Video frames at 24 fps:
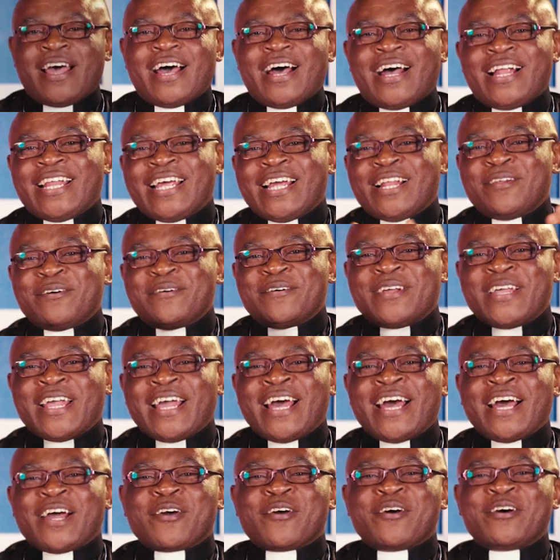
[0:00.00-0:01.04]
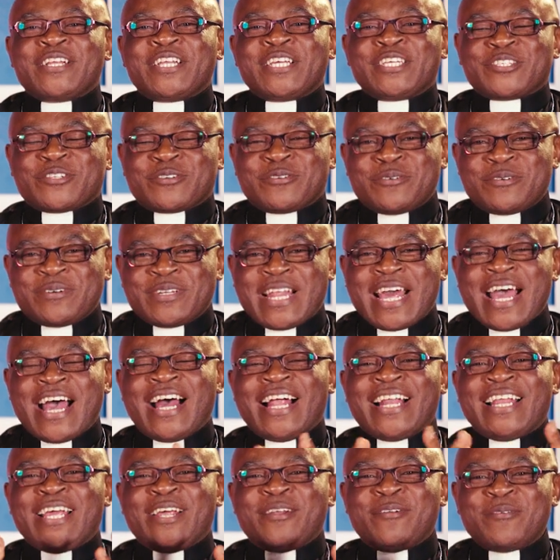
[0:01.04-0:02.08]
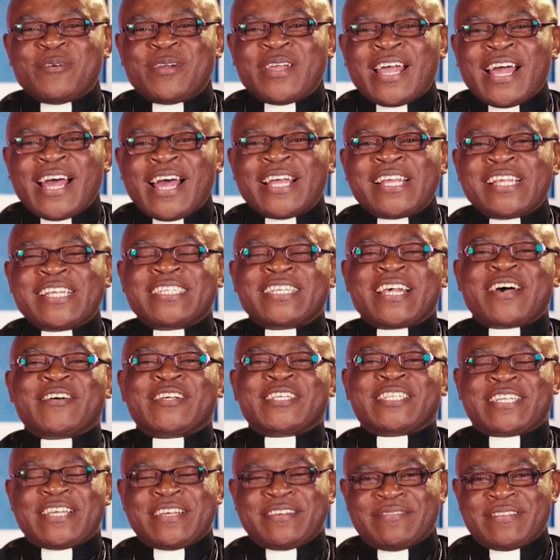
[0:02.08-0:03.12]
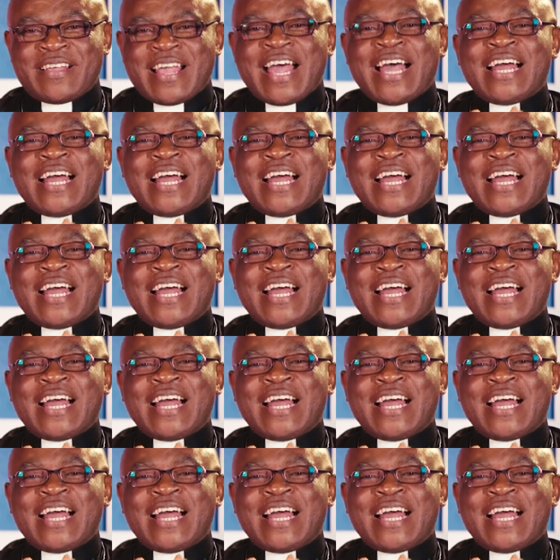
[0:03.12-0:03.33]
Hallelujah, God is good. Hallelujah, he's our Savior.